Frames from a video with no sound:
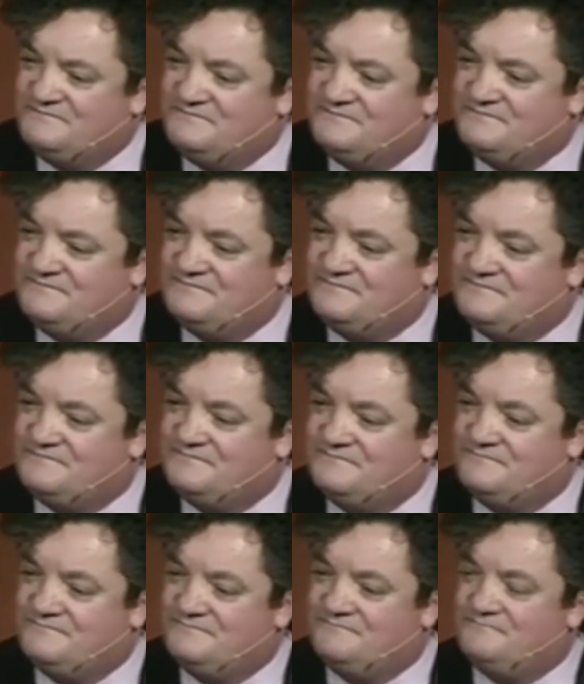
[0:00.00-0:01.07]

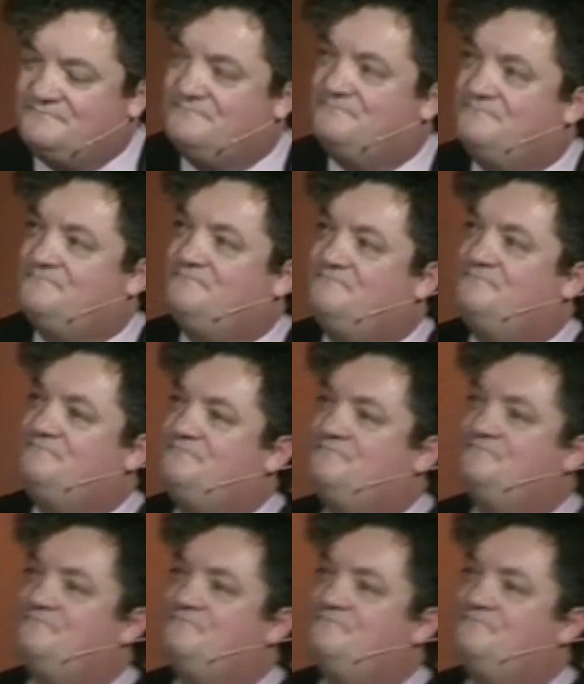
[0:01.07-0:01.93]
[no speech]